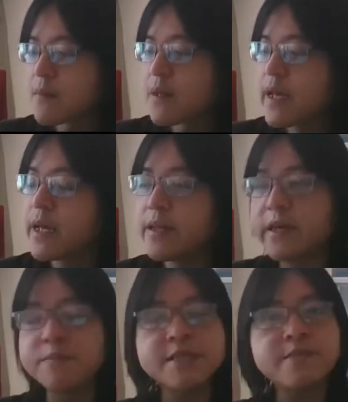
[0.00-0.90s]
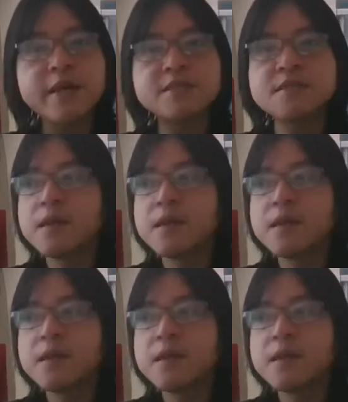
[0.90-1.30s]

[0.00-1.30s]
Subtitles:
in Hilbert space.